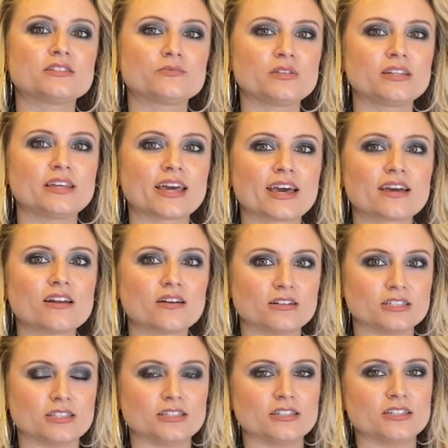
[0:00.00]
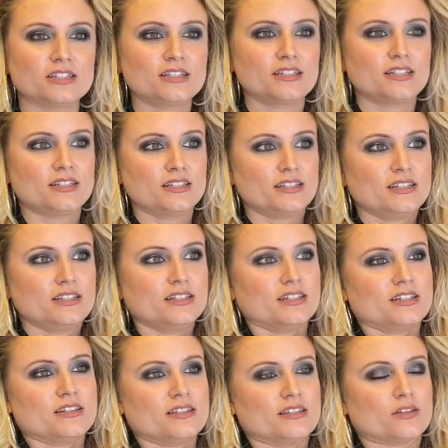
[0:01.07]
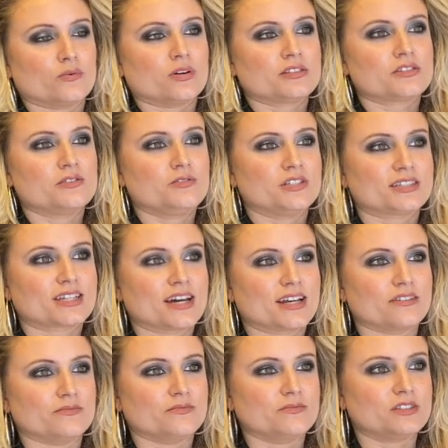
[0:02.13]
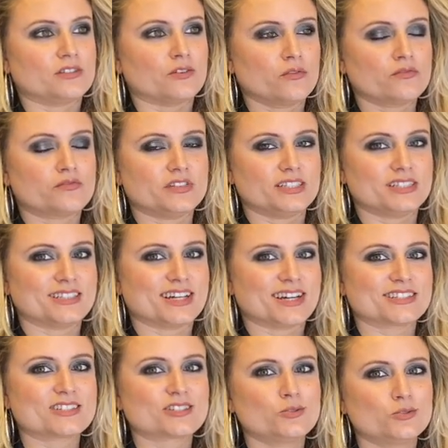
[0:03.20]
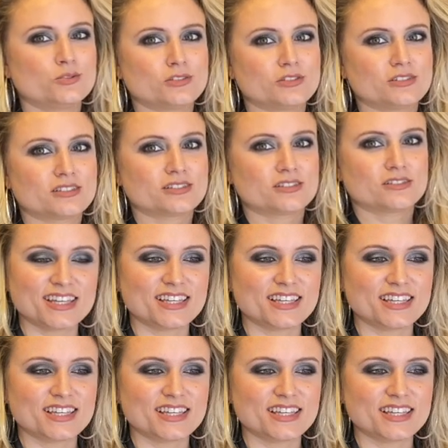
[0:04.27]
we get are the ones who just kind of don't fit in at school.